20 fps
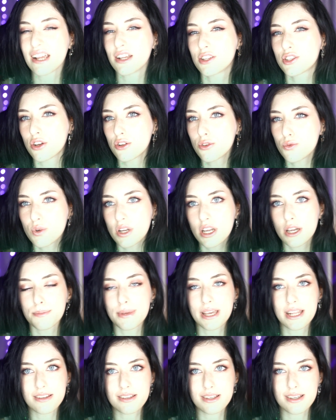I don't
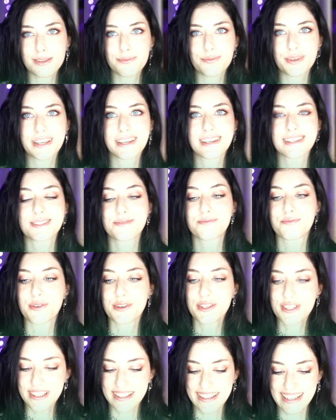recommend it, because
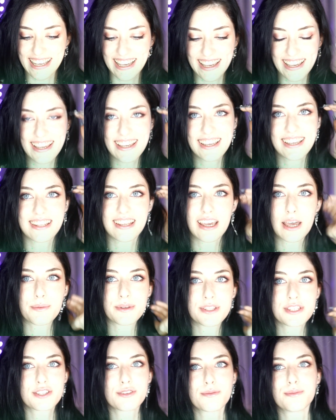personally, it
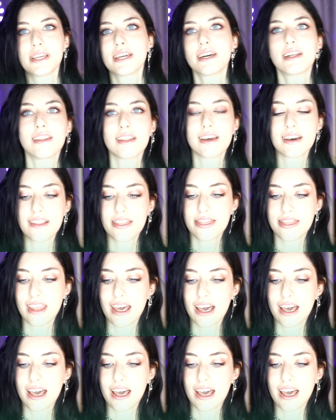happens to me a lot